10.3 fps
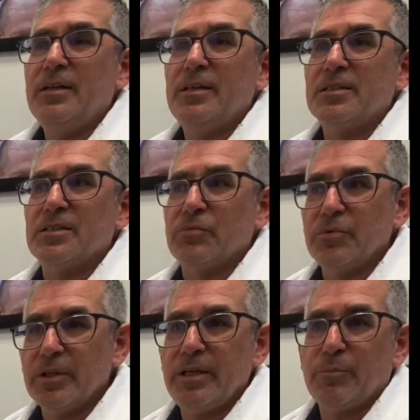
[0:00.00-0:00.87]
It's
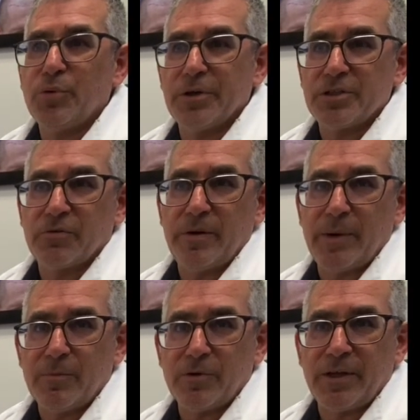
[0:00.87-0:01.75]
really important to
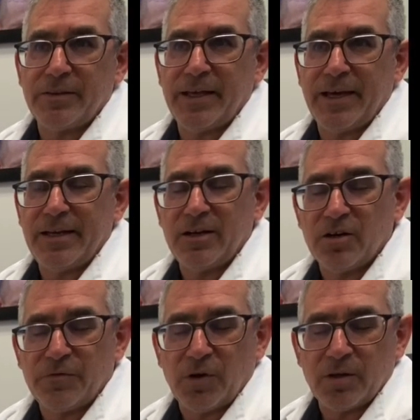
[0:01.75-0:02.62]
remember that hair
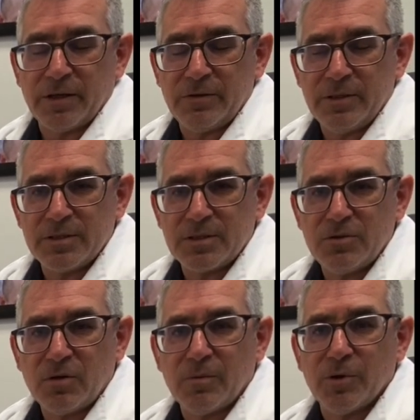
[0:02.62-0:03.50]
fallout is
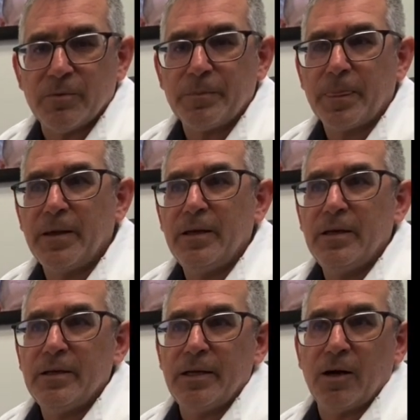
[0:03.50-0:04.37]
normal.
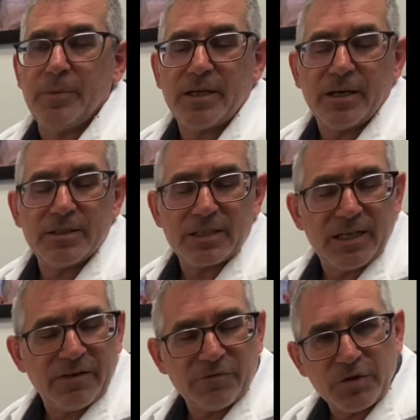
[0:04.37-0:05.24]
Now, because
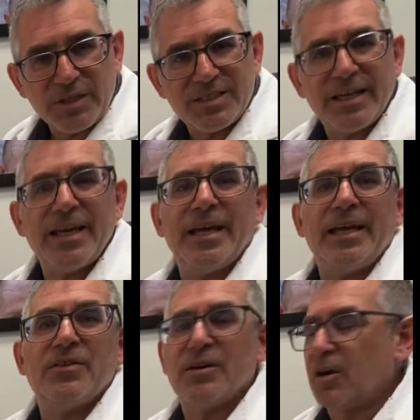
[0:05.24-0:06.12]
every
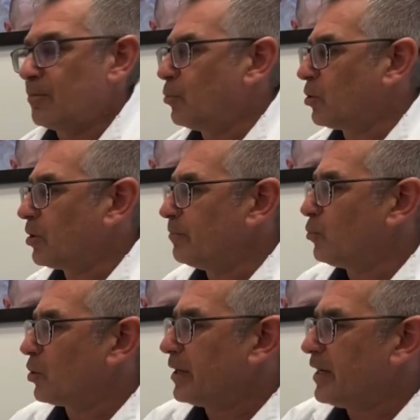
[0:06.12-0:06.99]
day there are more and
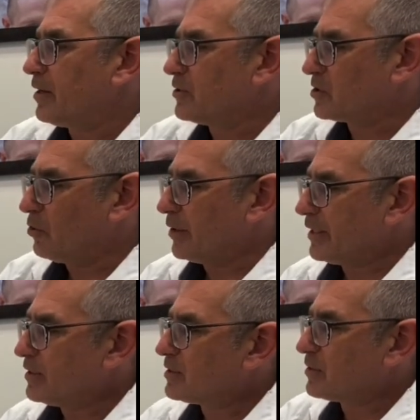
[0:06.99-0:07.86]
more hairs going
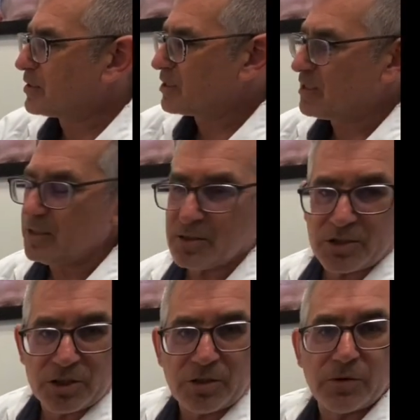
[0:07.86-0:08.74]
into this
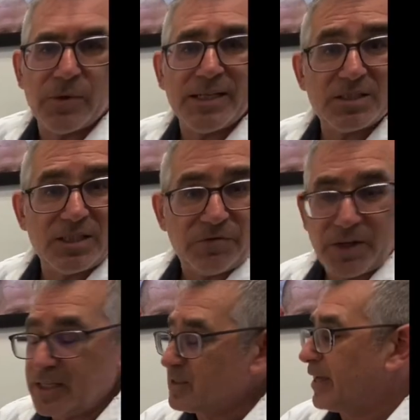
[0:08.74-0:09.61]
telogen or resting
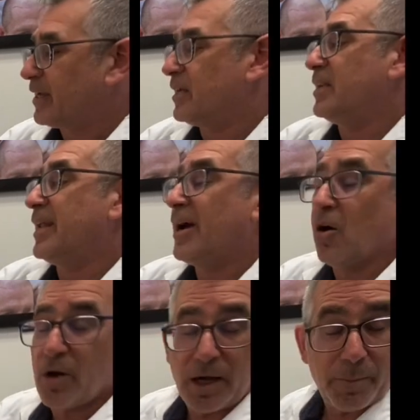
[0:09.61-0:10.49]
phase that can
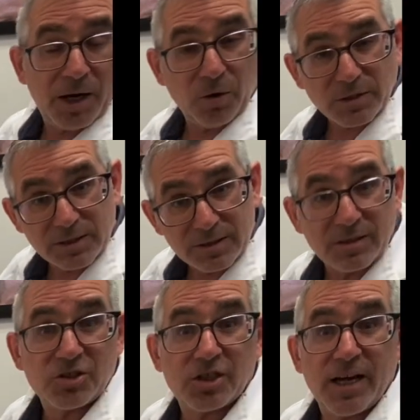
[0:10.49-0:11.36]
now come out in
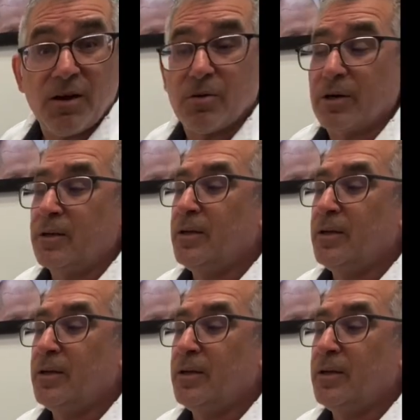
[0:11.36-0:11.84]
the shower,